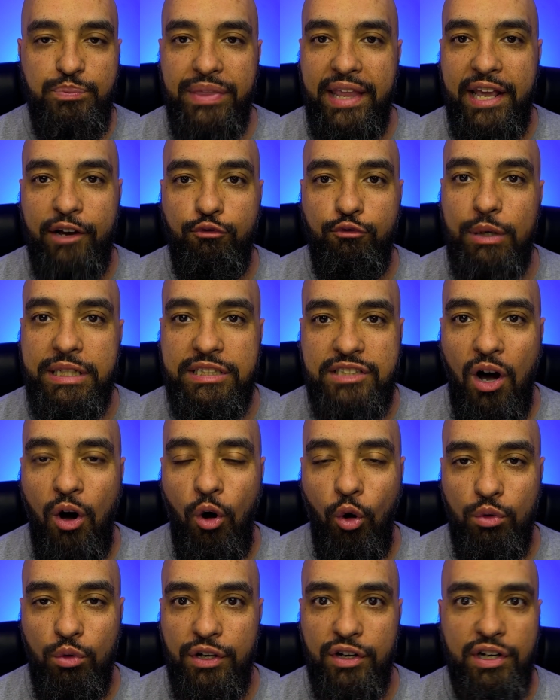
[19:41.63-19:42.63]
if we
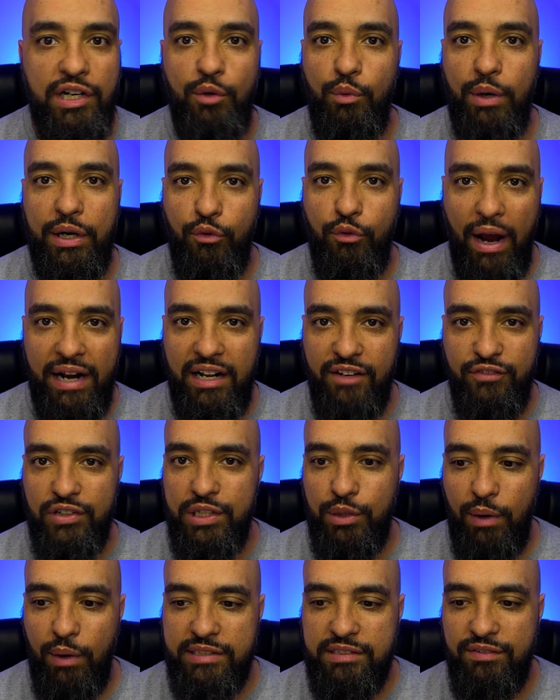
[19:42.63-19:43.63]
don't, you're gonna regret it for
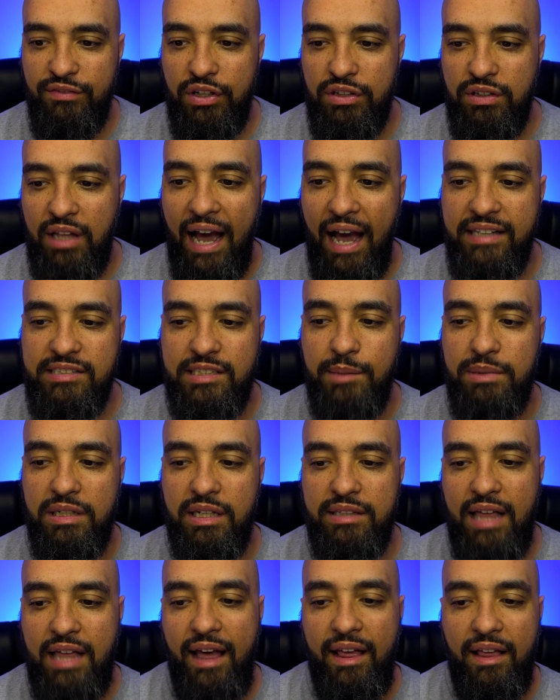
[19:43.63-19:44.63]
the rest of your life. Something
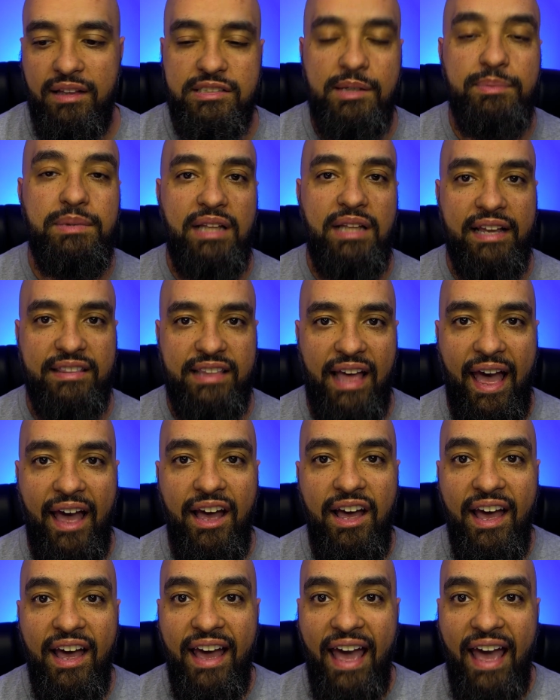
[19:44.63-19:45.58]
like that. Something like that.